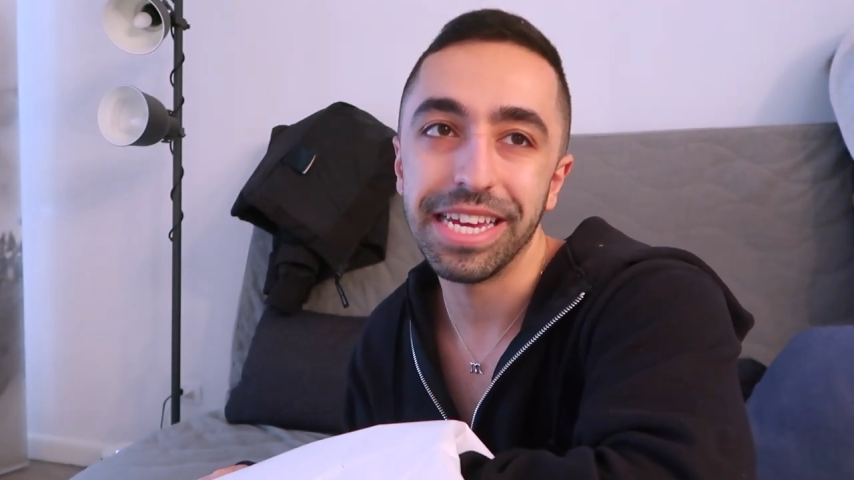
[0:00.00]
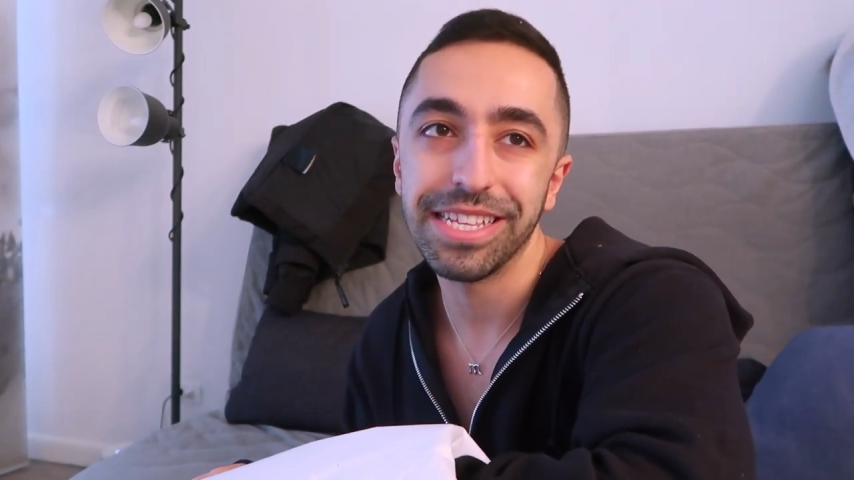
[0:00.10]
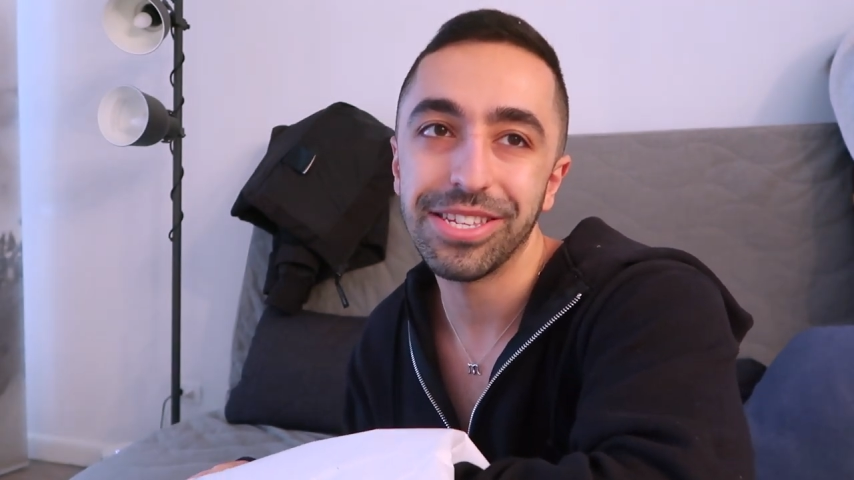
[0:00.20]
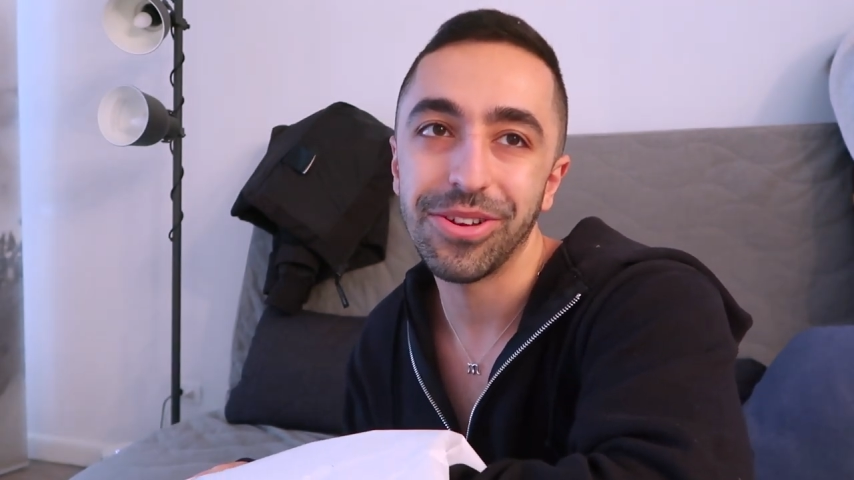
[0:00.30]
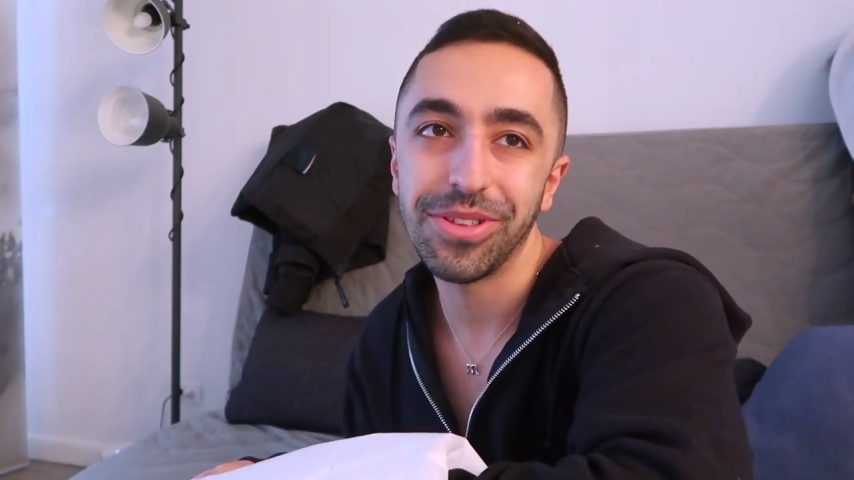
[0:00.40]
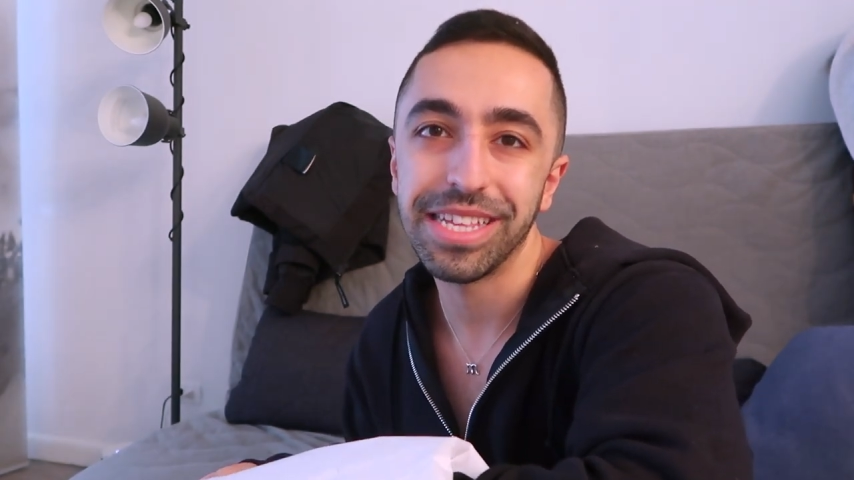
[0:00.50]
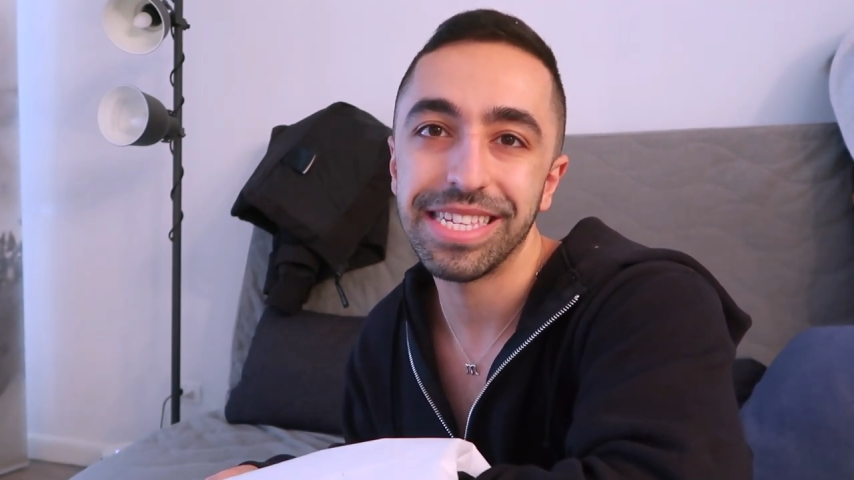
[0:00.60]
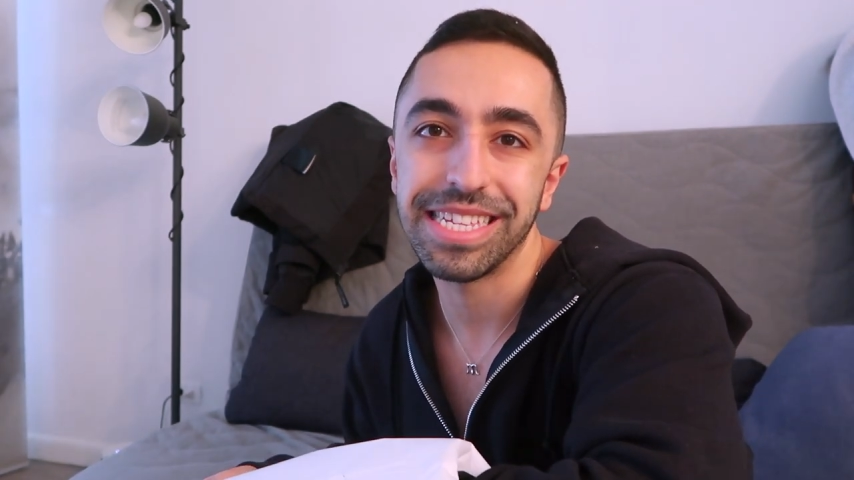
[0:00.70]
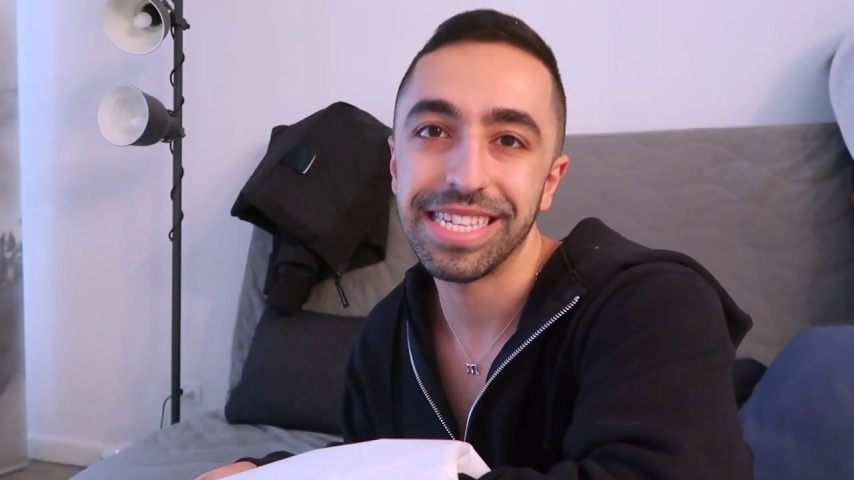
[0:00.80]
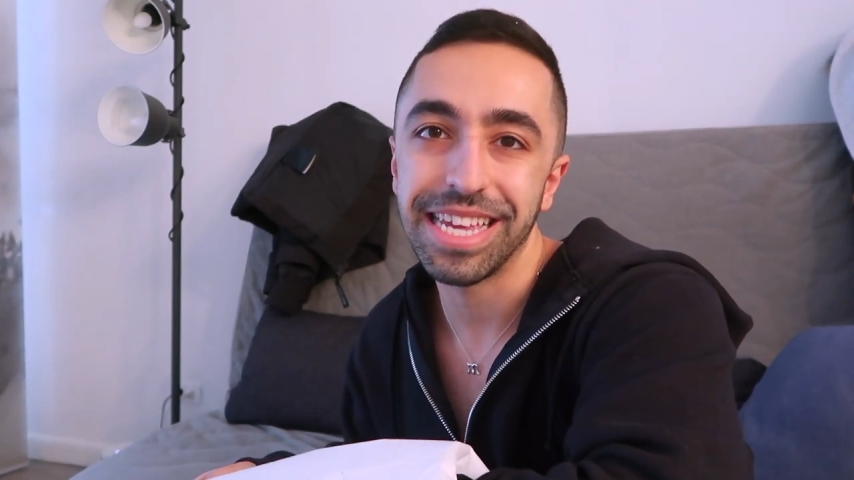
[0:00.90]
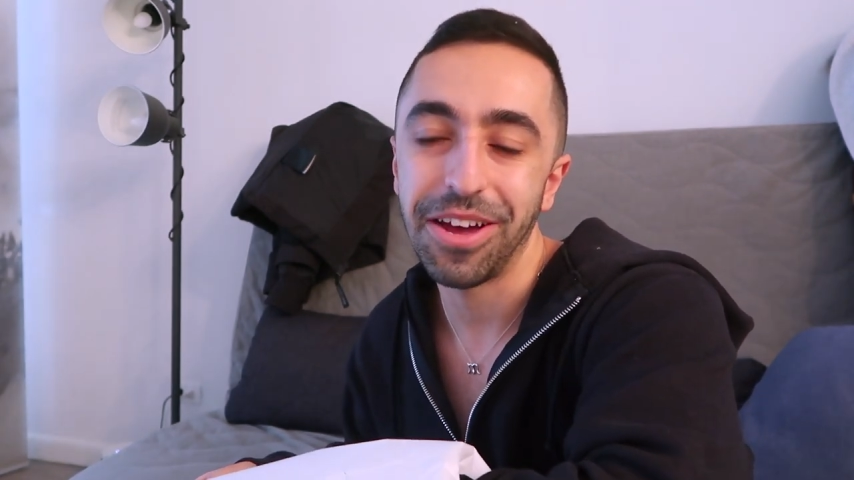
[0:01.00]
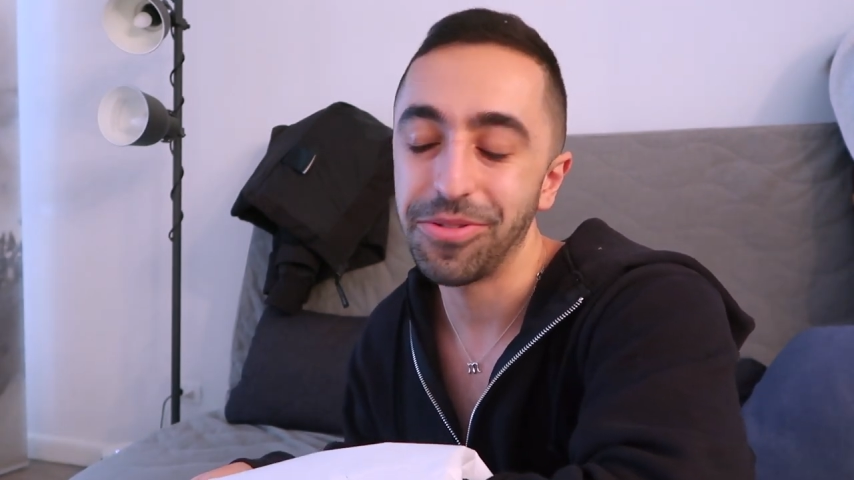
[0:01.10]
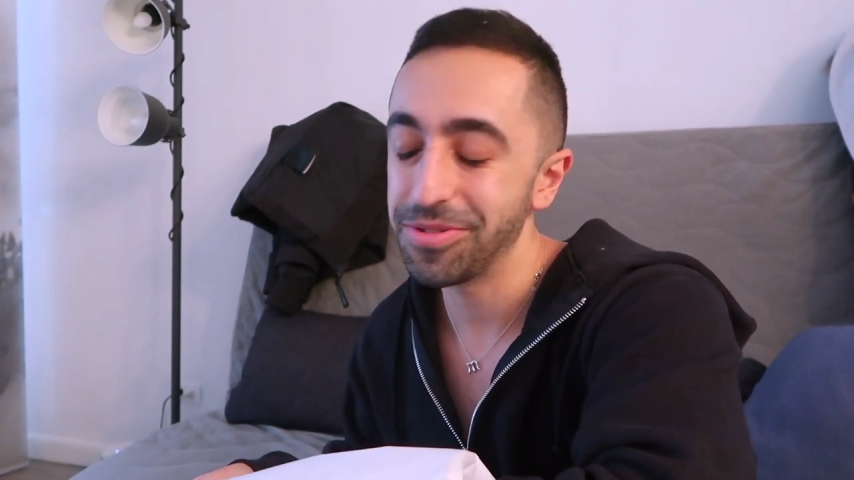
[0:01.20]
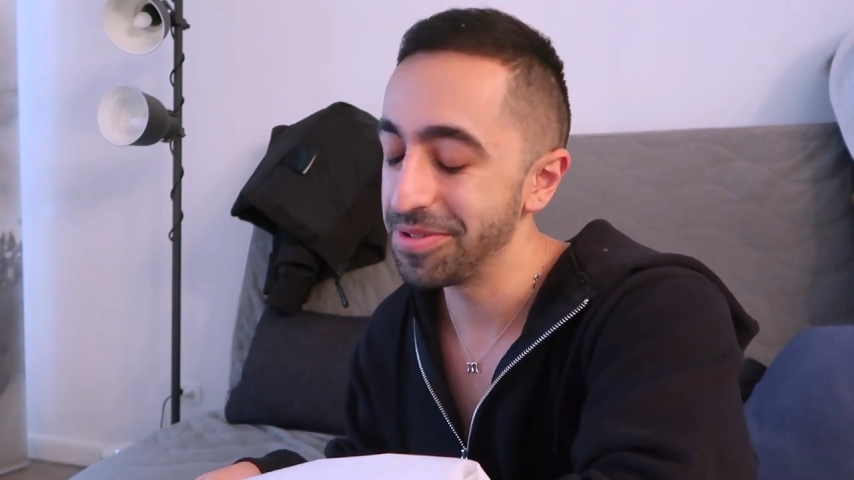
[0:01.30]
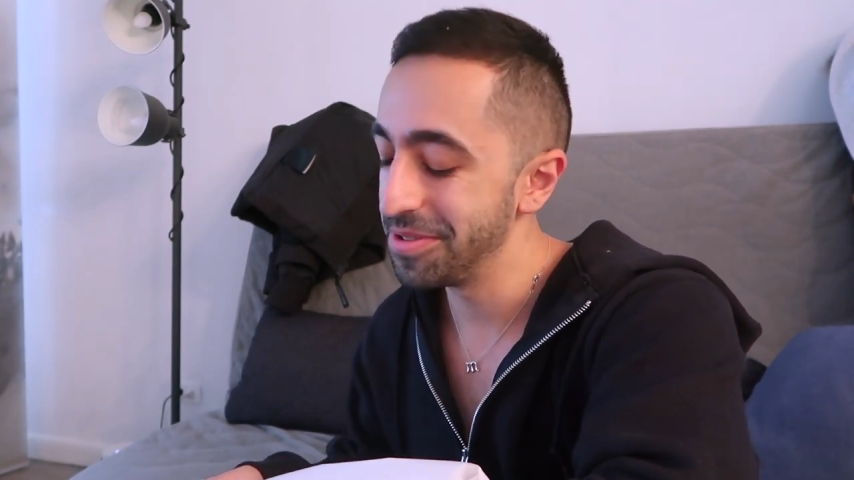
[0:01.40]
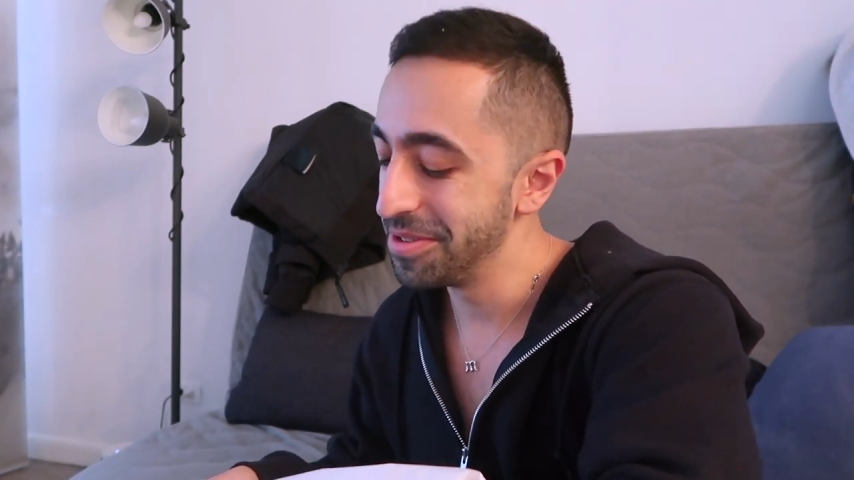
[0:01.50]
it, so that's the sound.